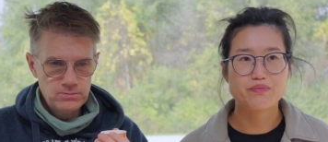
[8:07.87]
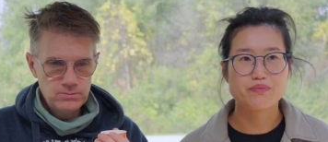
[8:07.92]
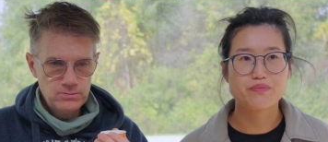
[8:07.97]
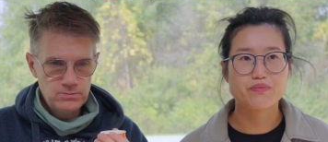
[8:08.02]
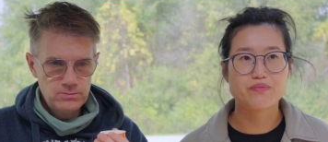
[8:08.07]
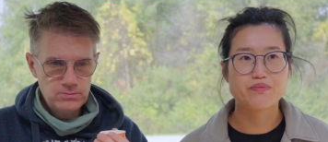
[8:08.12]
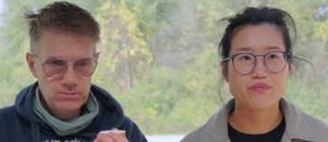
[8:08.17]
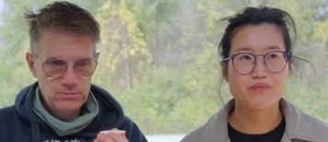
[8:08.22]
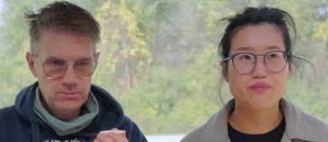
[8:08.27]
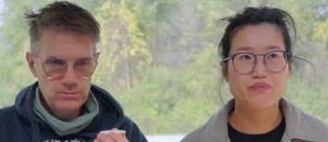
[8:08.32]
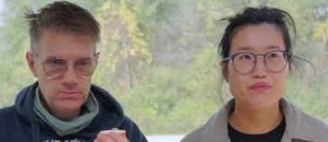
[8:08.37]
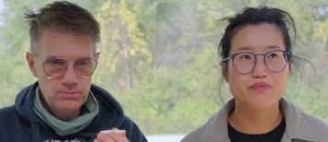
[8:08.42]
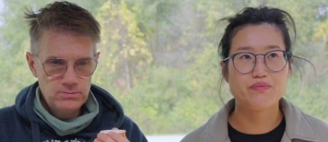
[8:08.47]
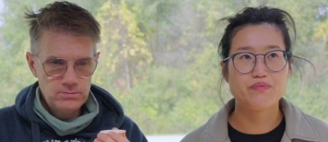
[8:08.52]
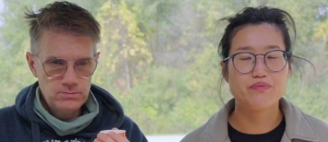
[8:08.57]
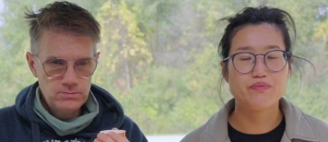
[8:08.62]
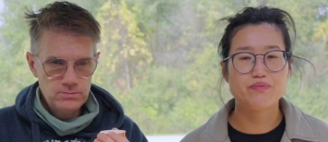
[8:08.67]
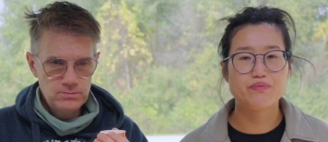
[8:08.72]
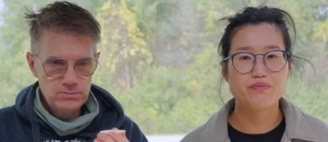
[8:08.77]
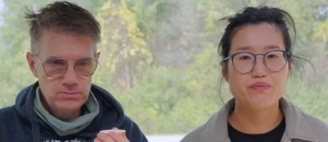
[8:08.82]

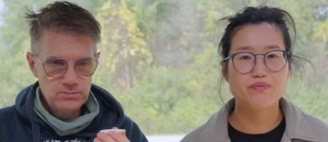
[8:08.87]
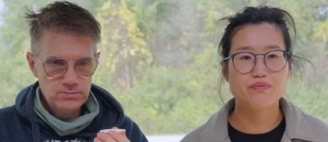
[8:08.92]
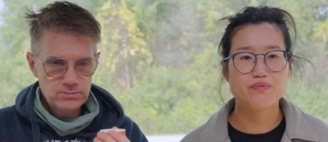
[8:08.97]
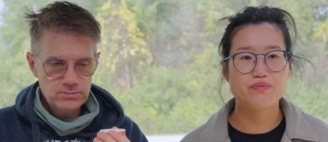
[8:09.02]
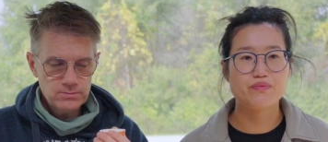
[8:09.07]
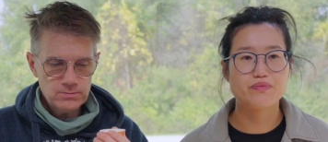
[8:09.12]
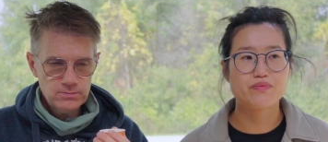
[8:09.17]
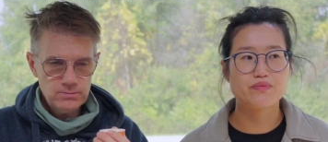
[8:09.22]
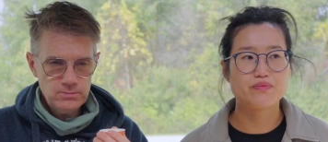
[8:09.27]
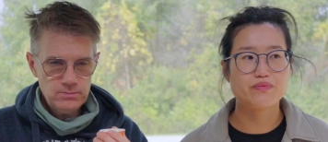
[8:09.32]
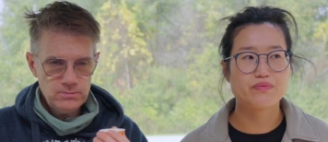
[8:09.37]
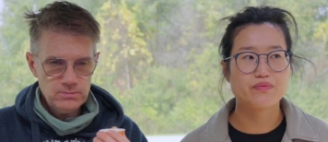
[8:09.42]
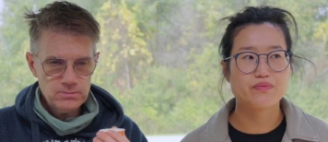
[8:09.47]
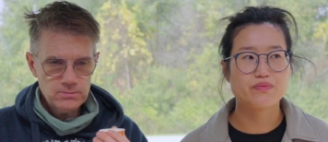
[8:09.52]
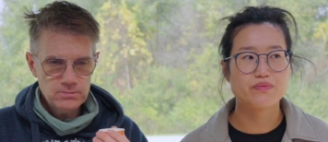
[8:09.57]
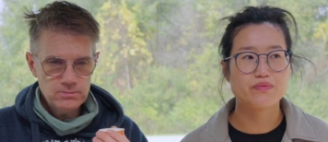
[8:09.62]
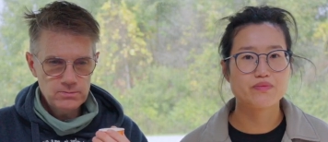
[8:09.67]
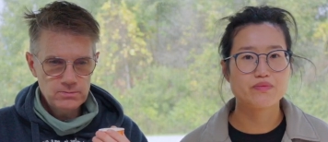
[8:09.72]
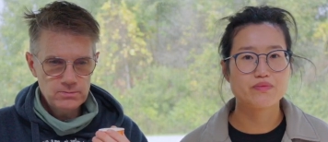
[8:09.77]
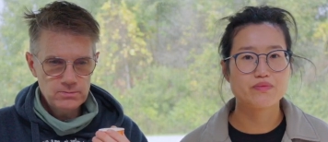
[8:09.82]

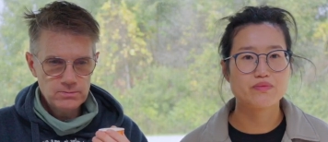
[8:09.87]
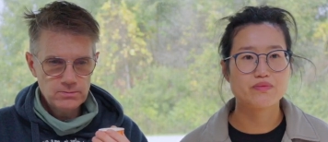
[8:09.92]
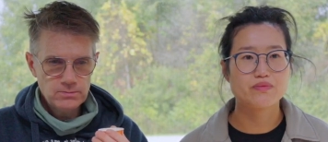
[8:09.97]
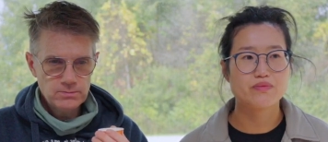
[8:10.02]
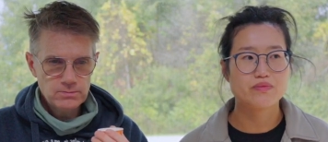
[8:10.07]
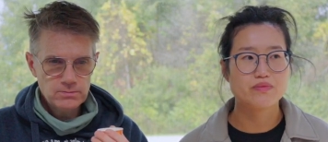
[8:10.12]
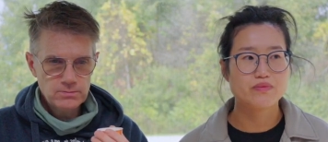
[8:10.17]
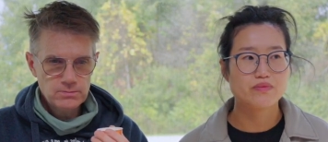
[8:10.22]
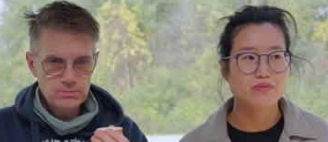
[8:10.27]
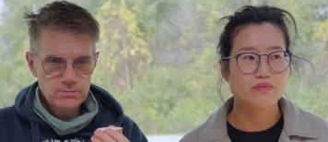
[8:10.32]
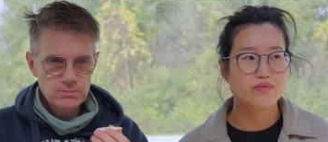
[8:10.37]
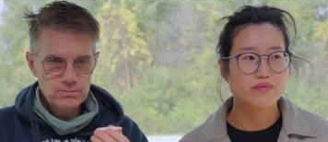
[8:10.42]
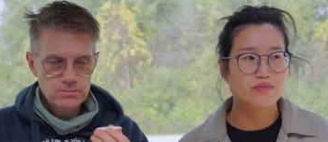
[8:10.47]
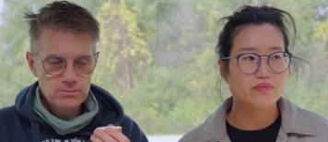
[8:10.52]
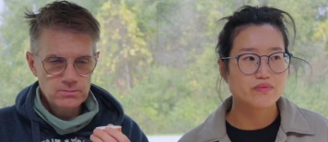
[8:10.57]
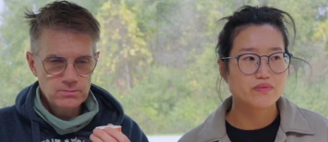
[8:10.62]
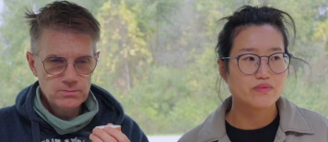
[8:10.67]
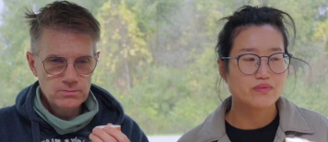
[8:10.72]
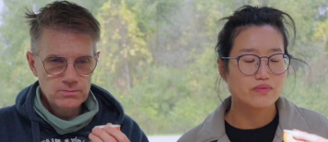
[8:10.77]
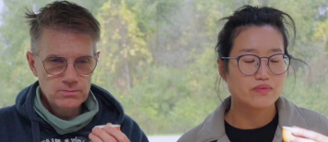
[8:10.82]

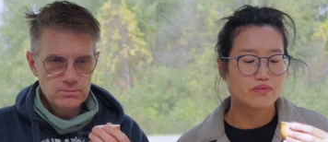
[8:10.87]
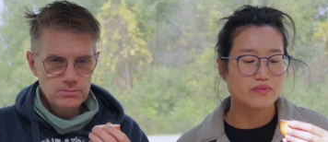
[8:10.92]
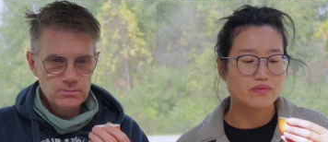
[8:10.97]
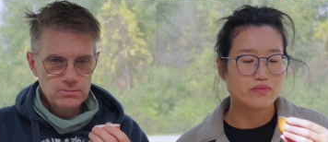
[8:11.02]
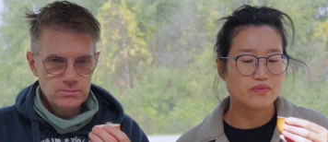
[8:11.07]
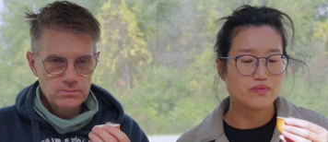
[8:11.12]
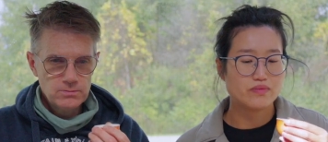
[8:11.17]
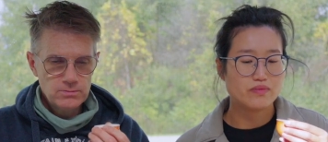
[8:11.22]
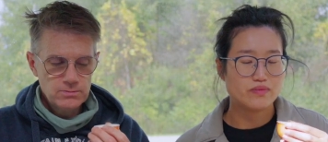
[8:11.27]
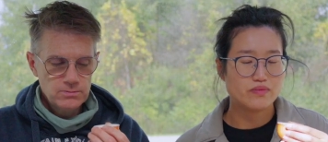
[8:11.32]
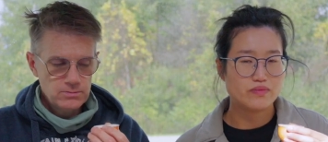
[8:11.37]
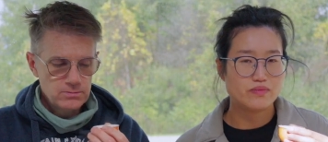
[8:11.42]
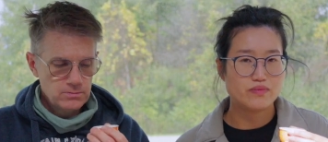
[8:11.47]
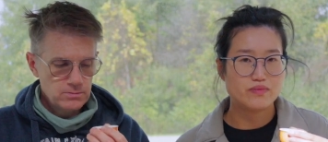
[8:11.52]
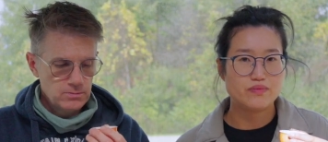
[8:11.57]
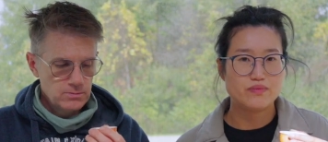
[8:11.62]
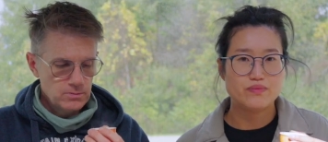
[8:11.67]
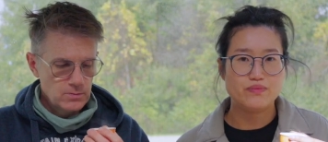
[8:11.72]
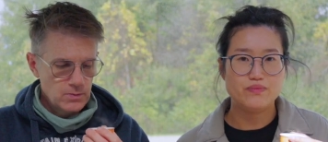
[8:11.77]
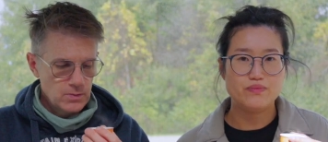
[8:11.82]

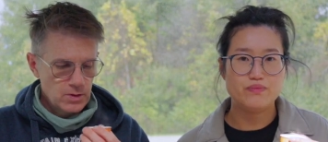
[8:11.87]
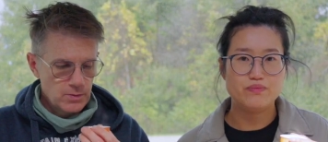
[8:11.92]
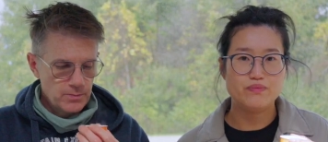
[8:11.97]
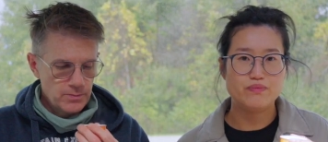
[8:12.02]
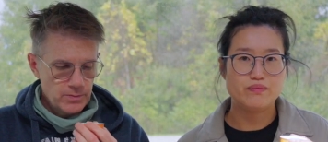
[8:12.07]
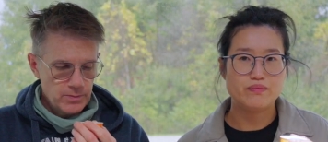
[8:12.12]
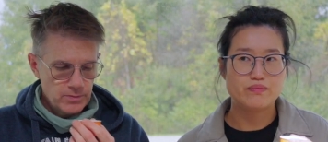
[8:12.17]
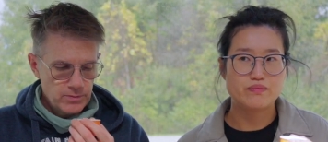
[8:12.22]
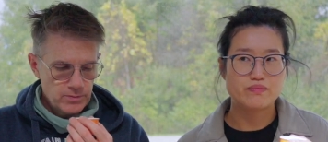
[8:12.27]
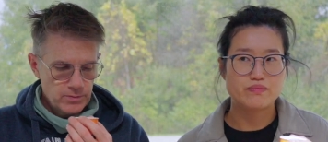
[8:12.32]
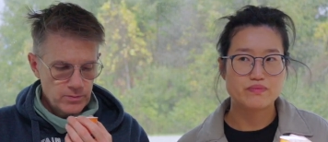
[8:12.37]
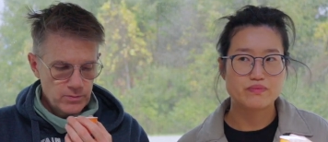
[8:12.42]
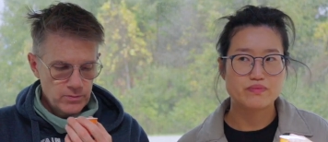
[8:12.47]
No one is speaking in this clip.